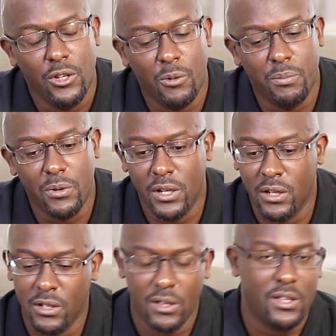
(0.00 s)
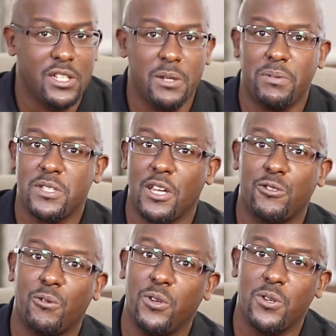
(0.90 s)
You're putting
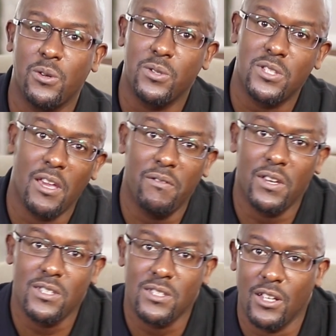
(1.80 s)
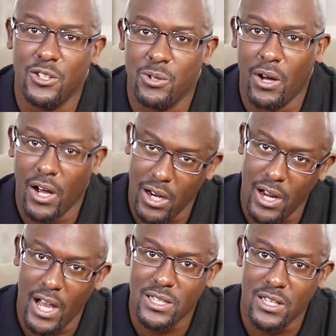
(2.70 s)
30% of your savings into a hard
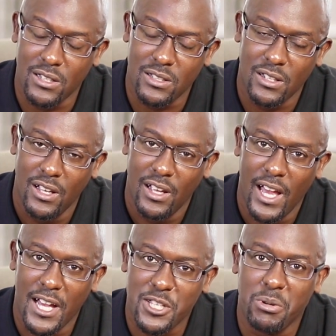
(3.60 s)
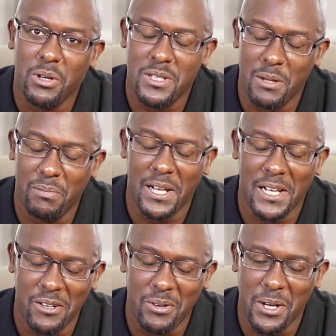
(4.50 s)
asset, as we
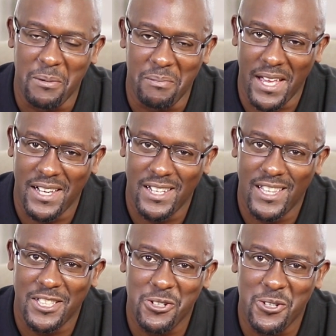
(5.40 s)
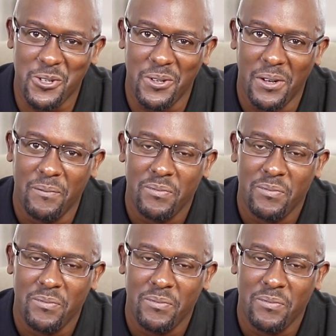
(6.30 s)
typically recommend that you do,